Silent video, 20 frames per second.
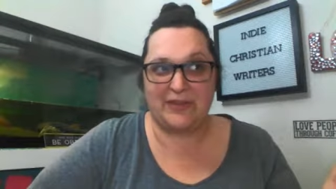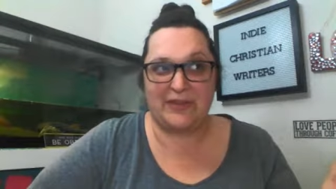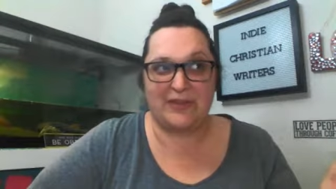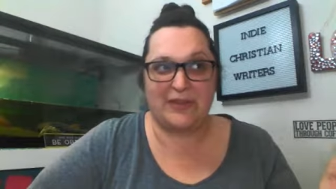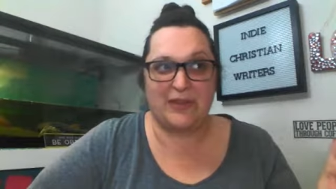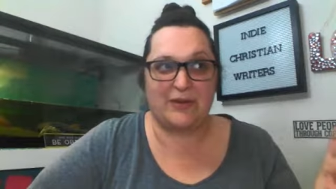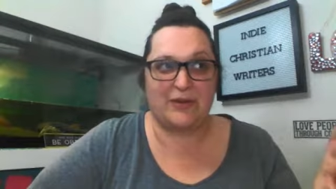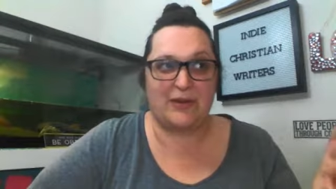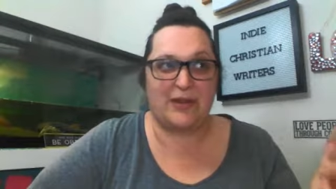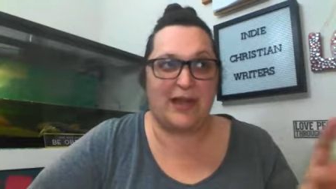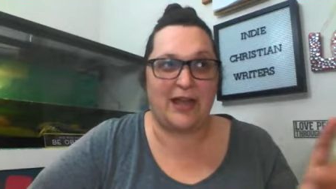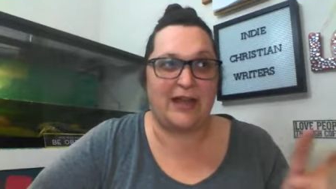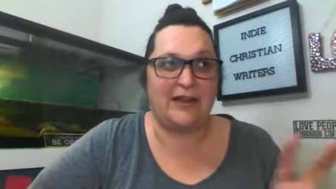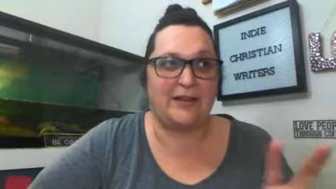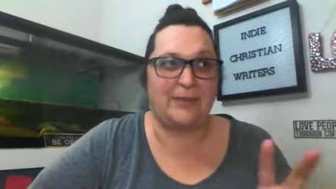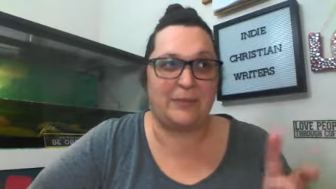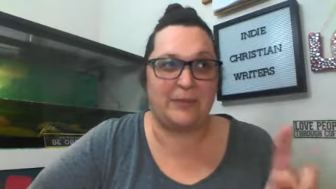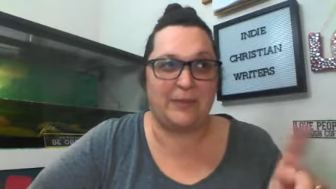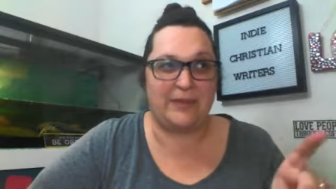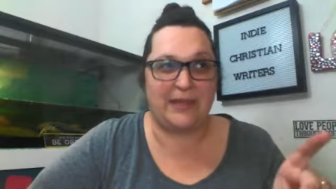They're kind
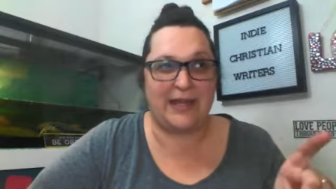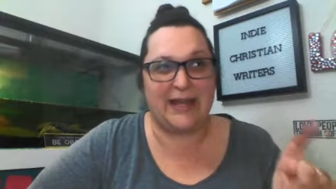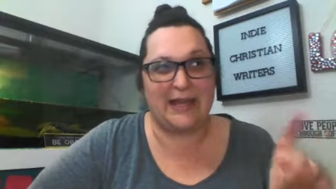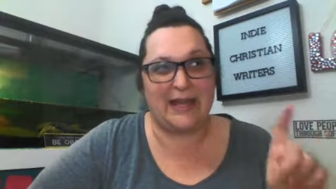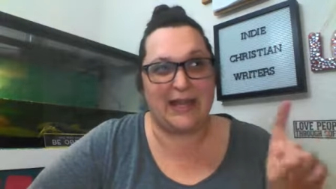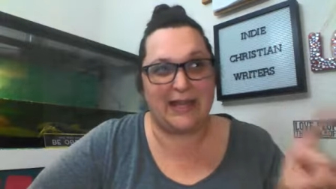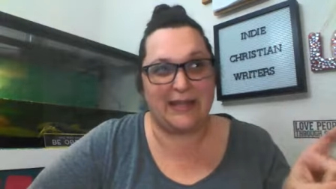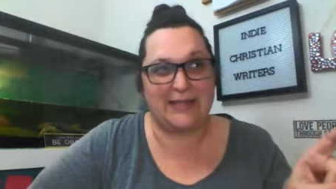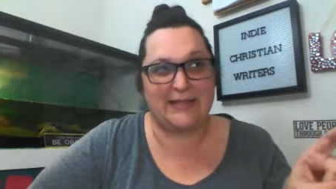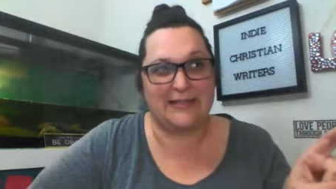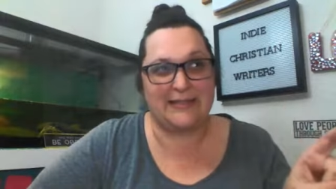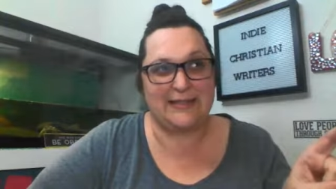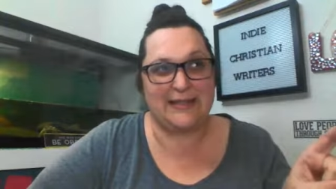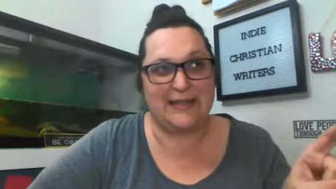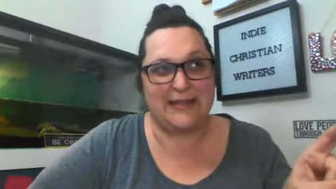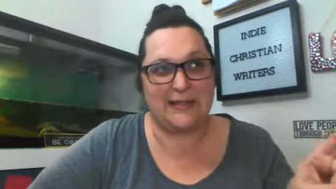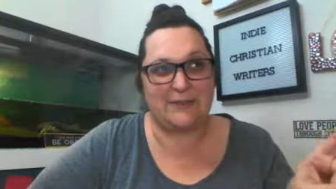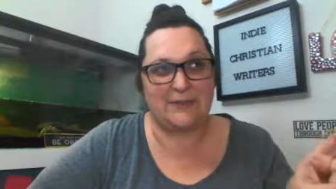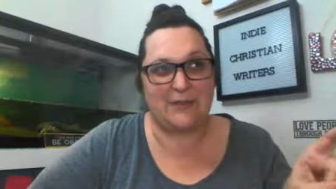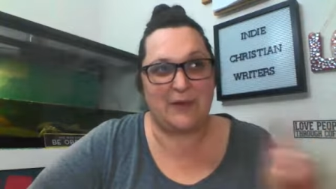of playing. I could
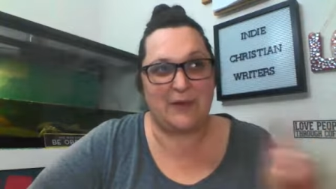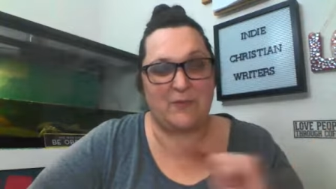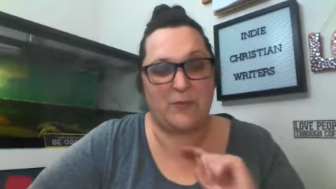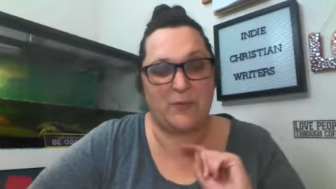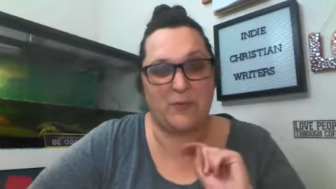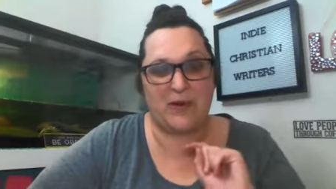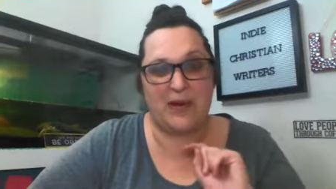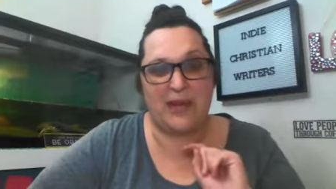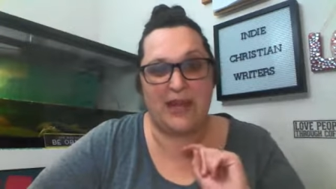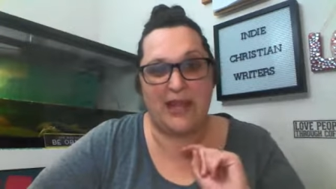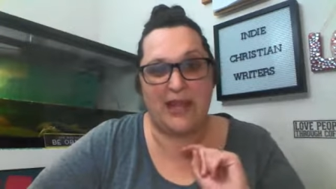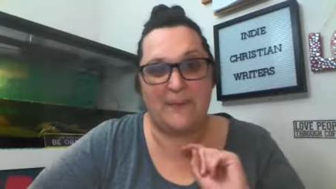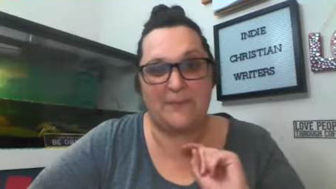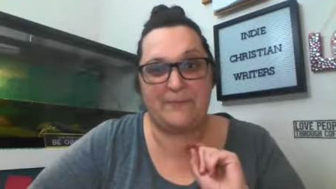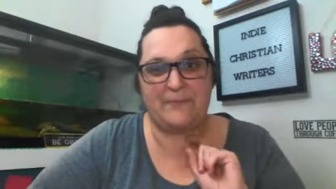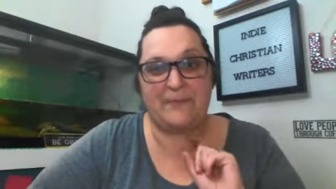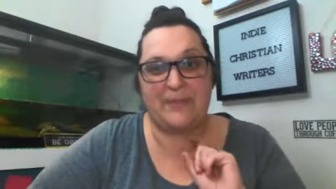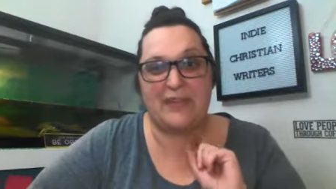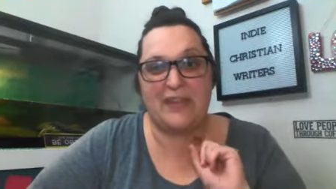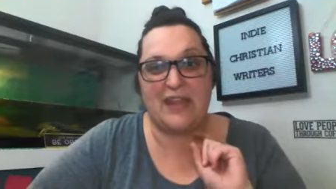see them right from where I
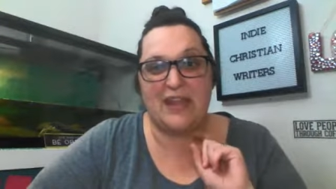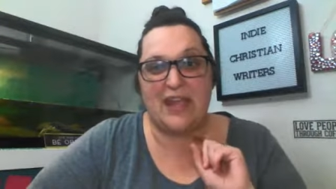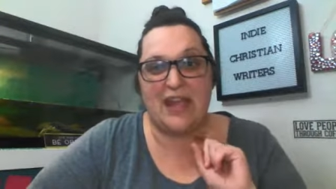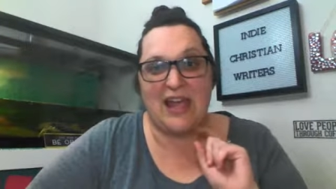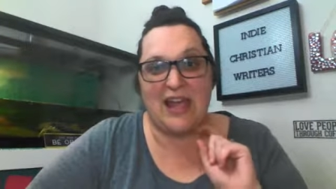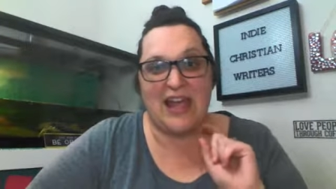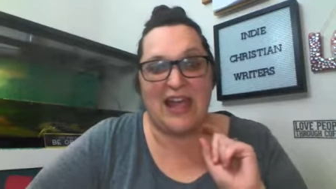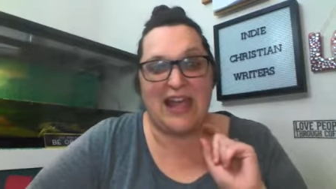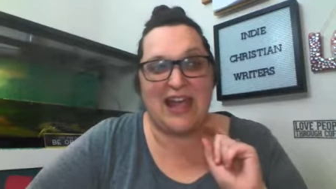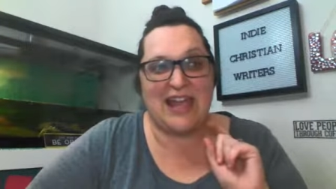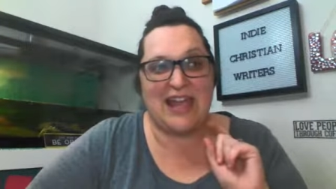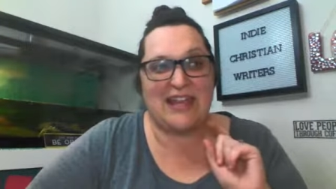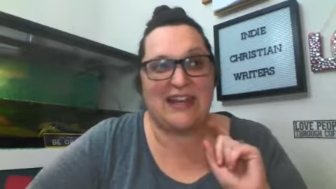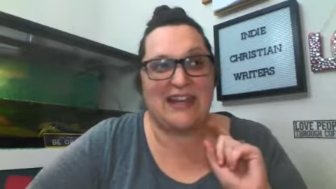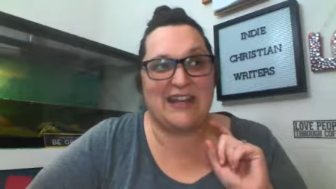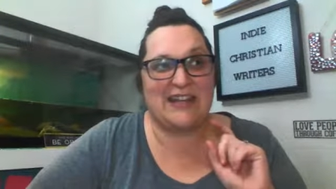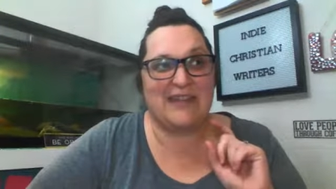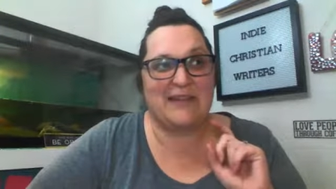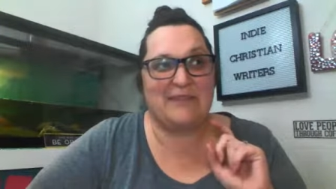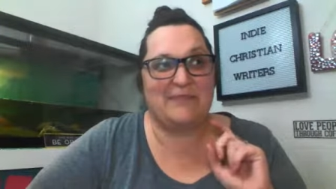am. And,
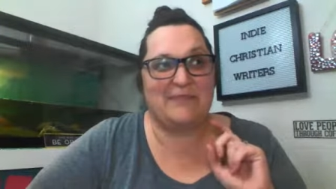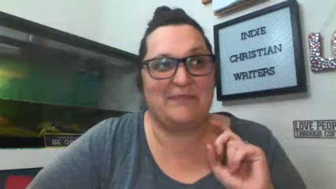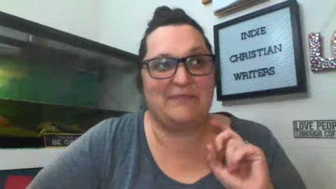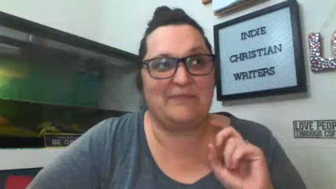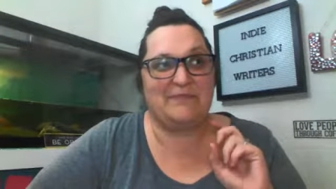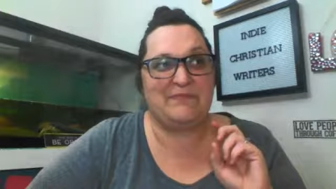um,